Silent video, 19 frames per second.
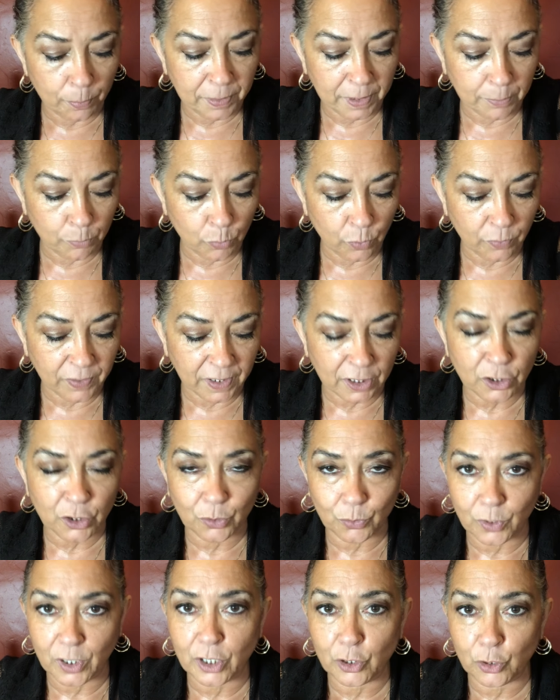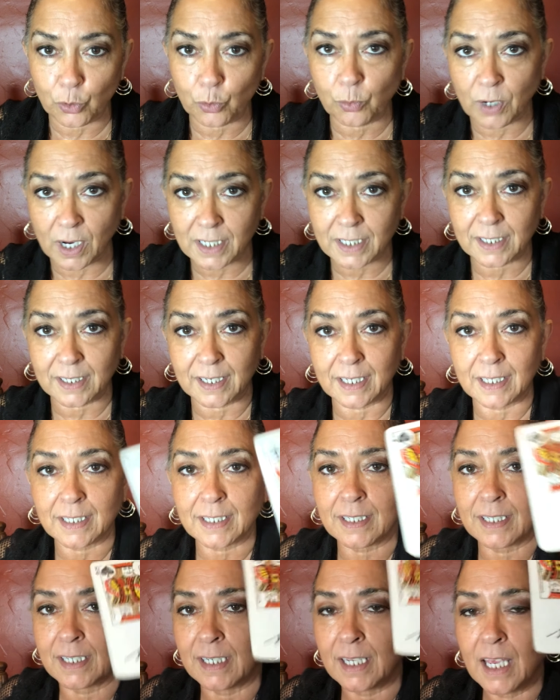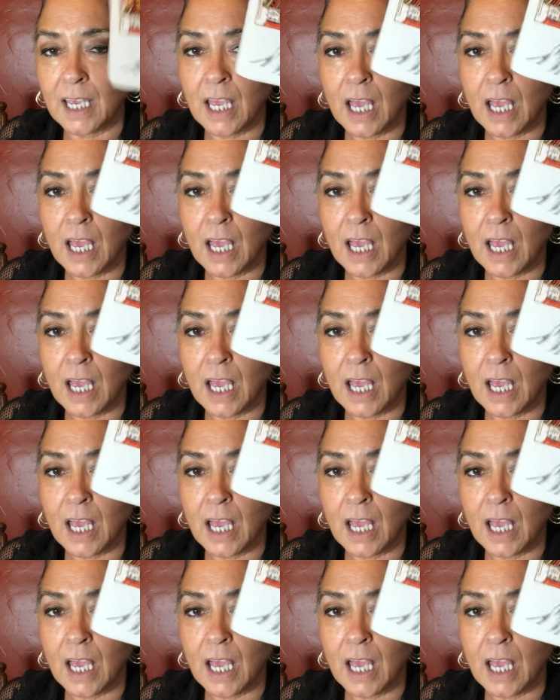be moving to a new residence and